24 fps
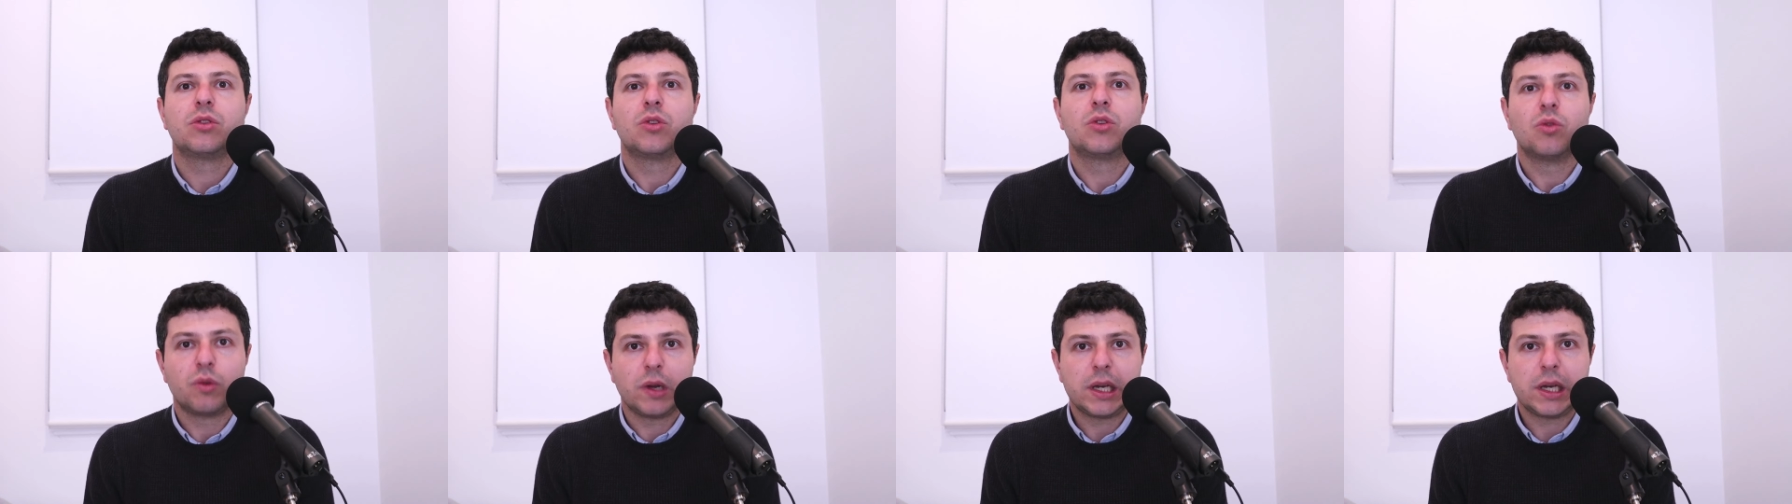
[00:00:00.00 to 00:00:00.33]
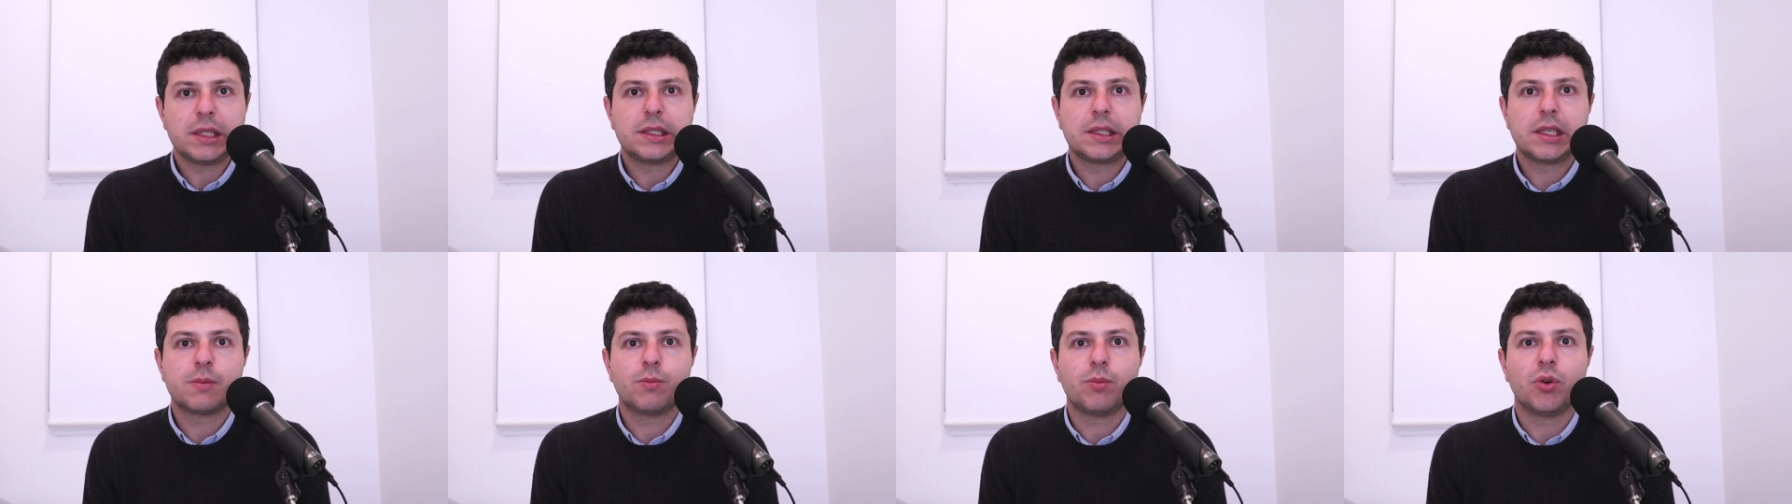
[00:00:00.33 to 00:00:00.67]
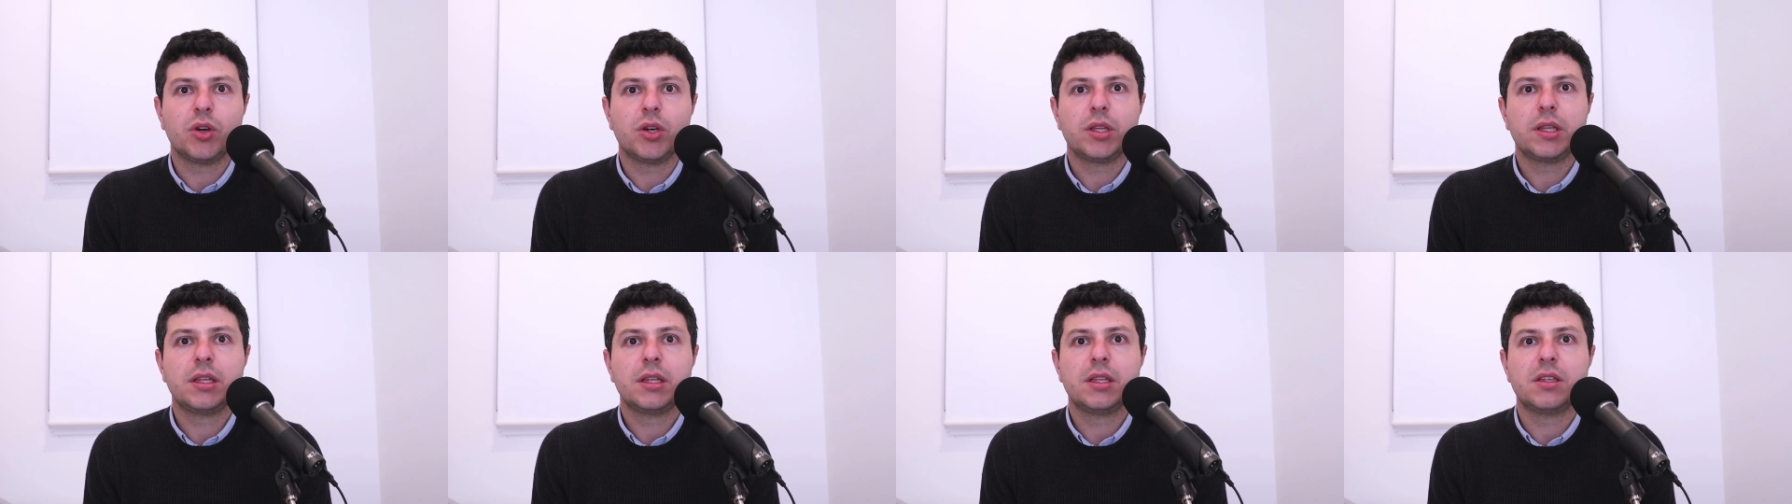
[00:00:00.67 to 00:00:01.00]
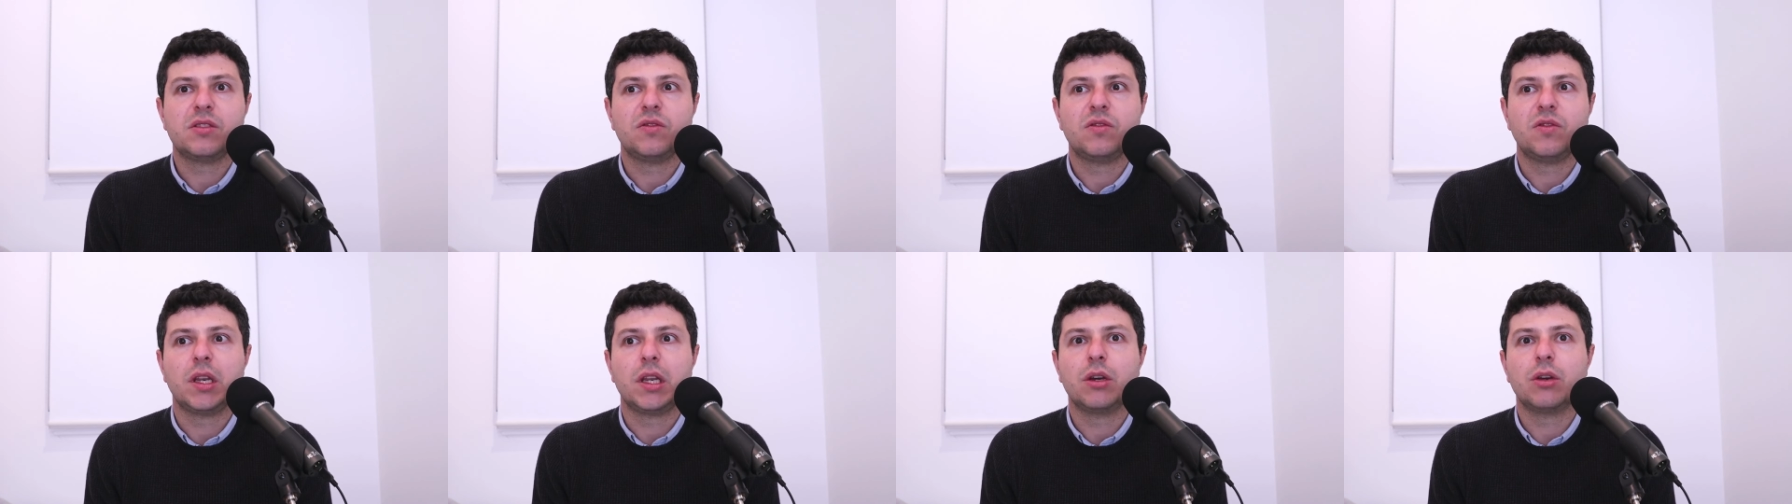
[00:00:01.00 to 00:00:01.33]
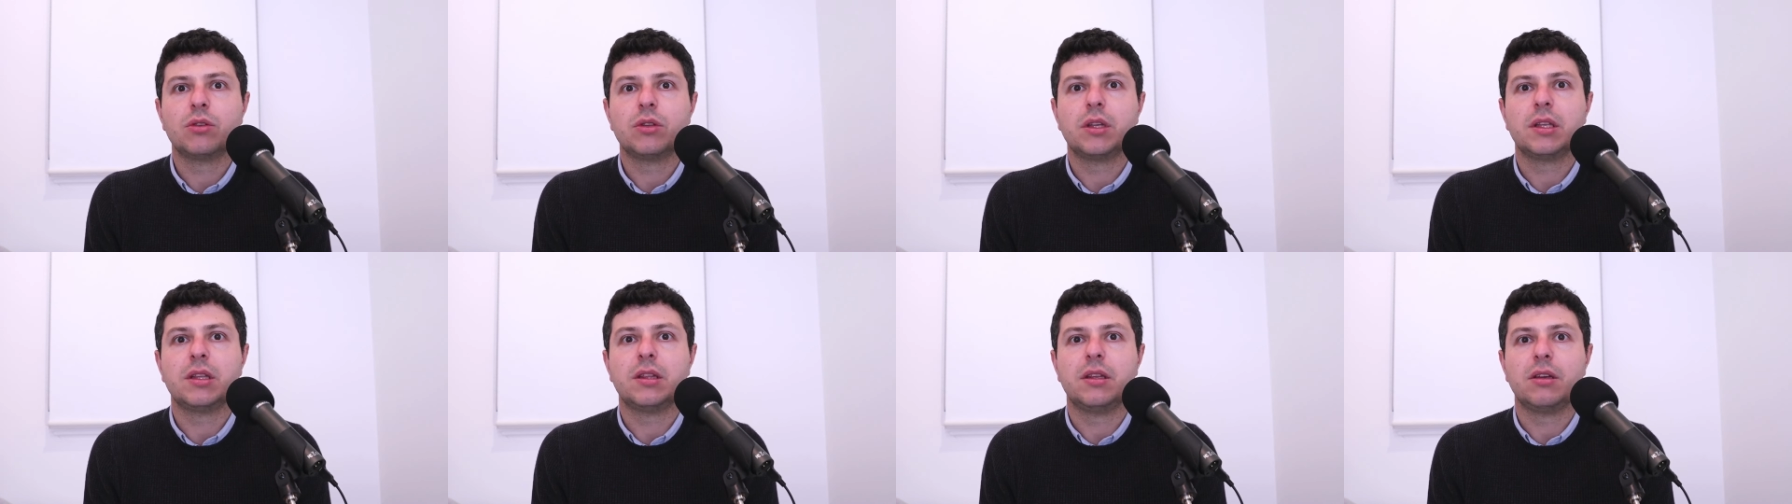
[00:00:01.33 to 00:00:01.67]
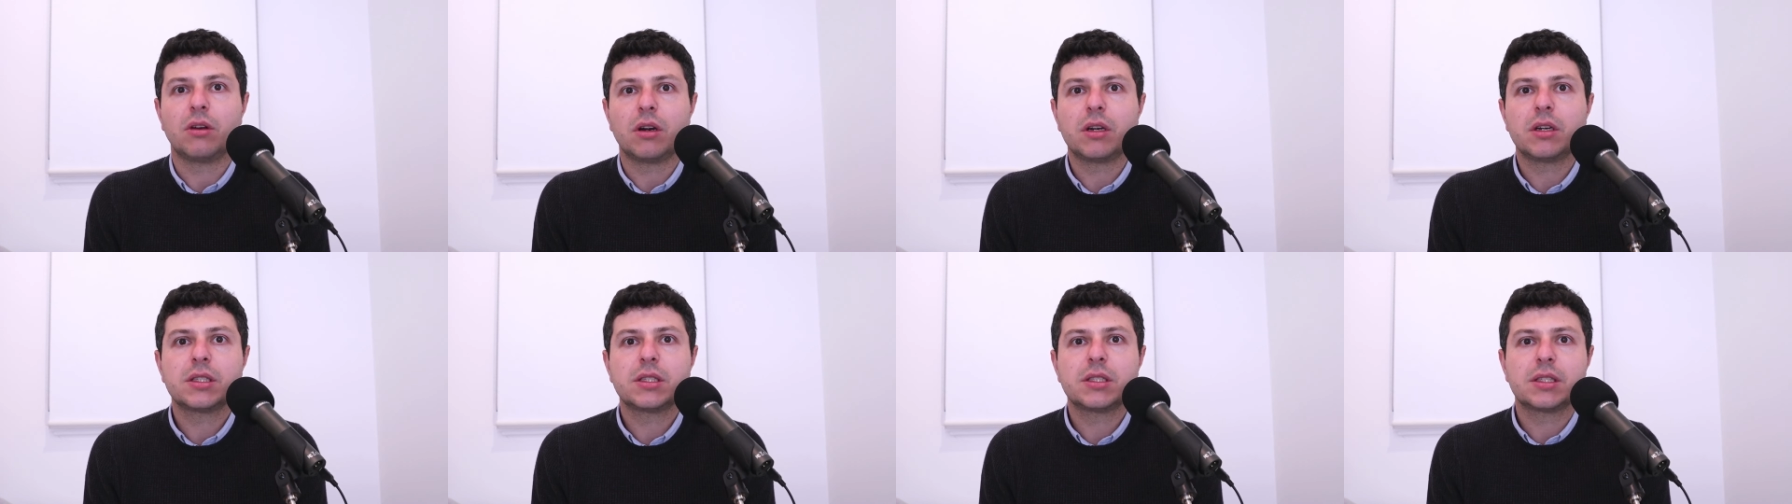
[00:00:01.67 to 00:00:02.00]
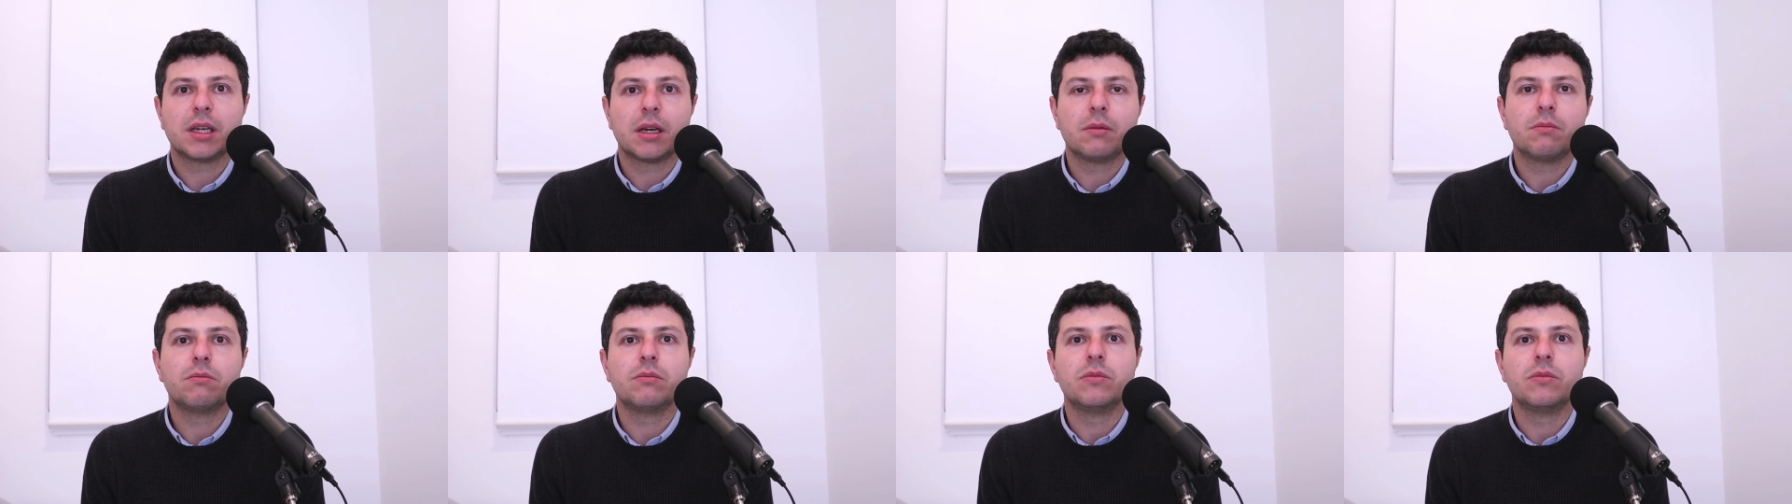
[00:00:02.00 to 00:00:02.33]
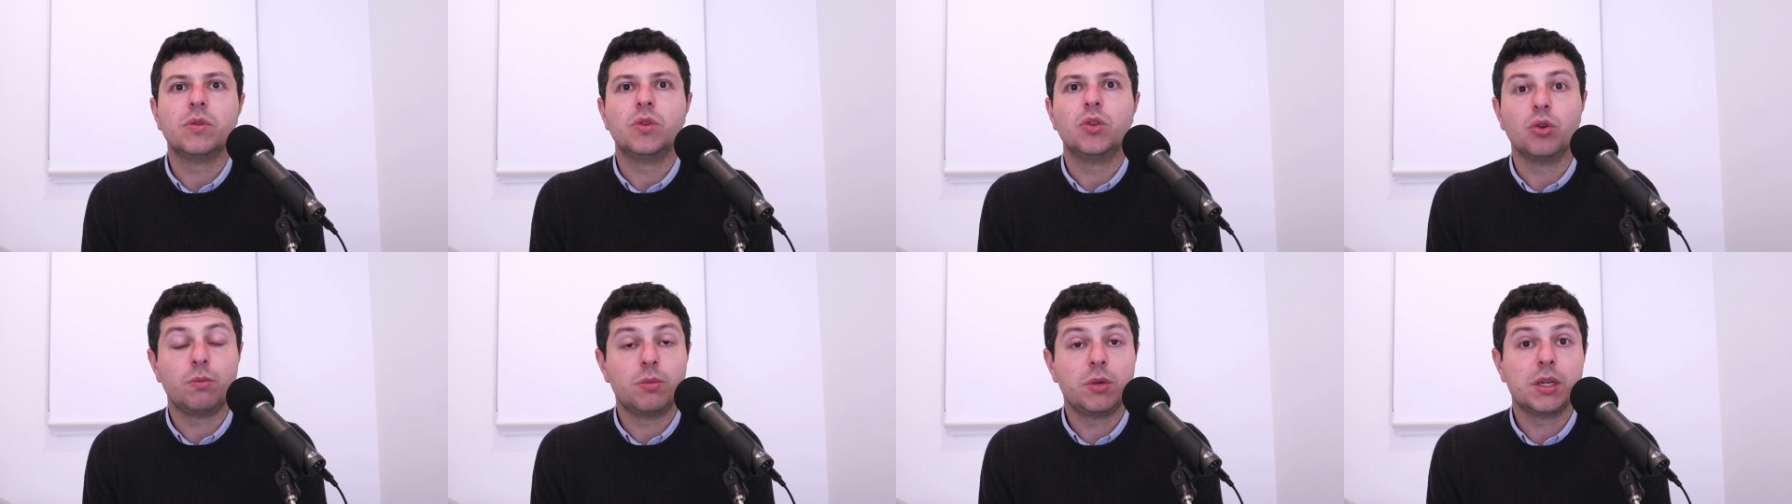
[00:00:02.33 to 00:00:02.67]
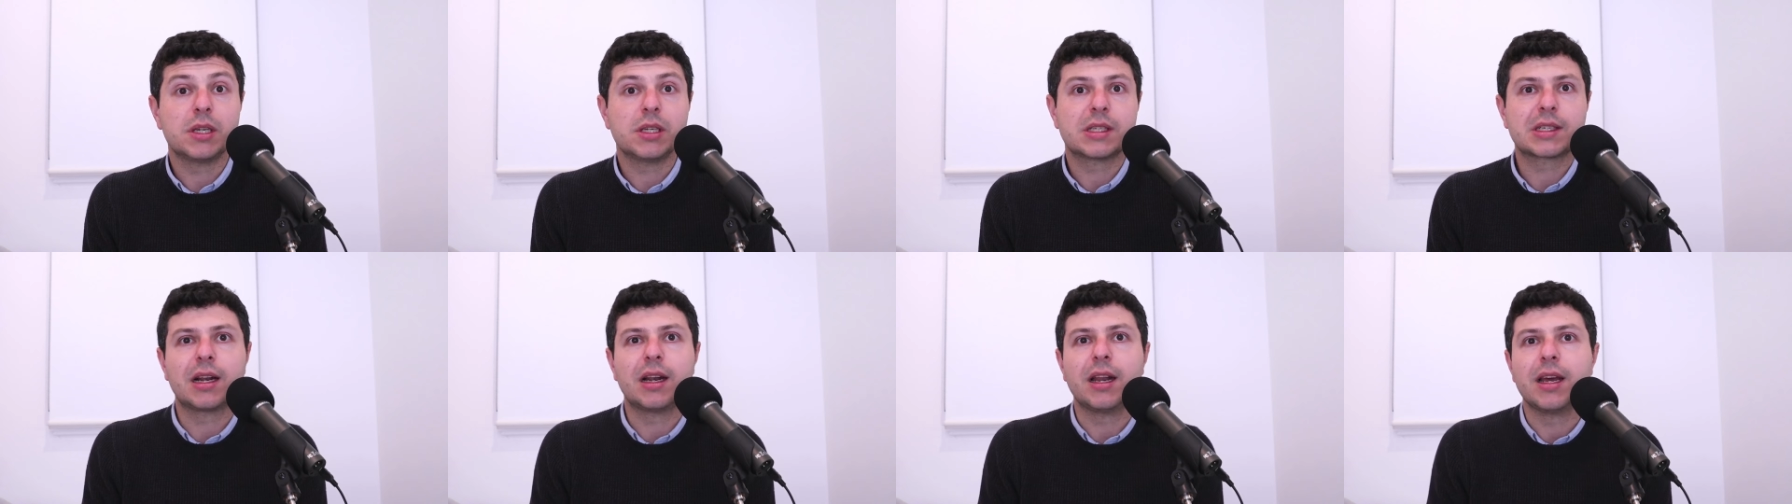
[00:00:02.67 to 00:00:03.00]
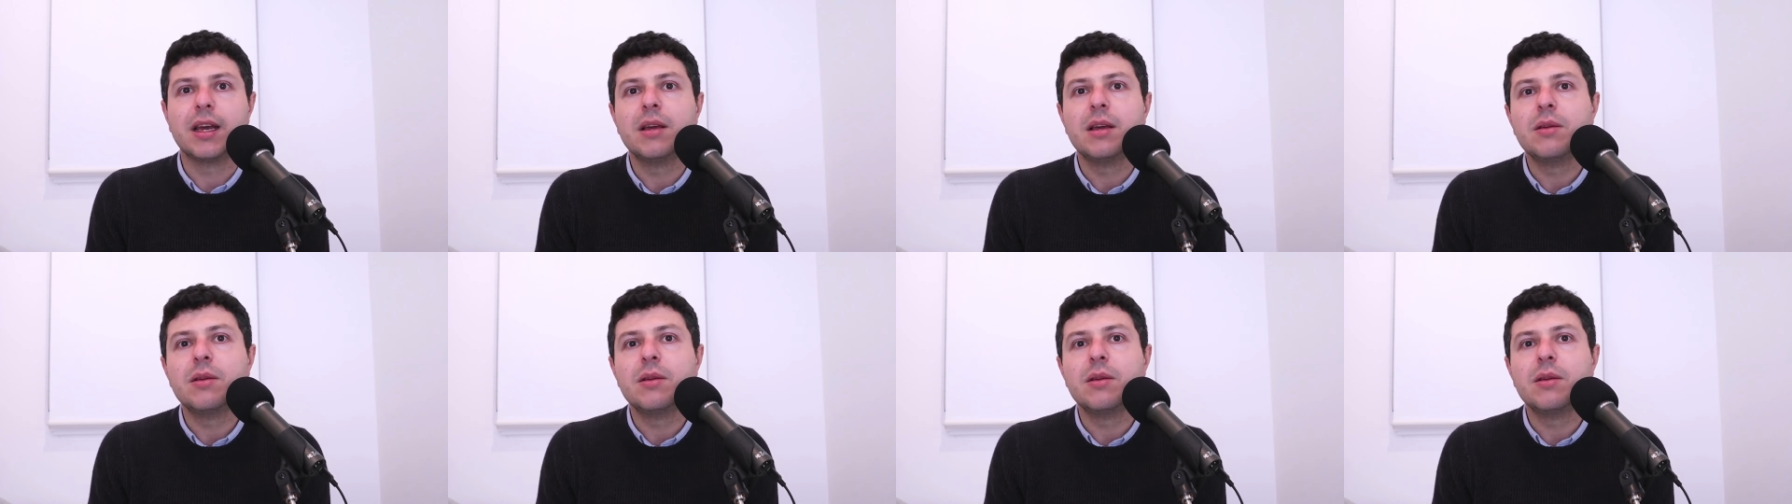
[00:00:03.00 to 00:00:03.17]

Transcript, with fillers: to raise this point in this video that there are some dubious claims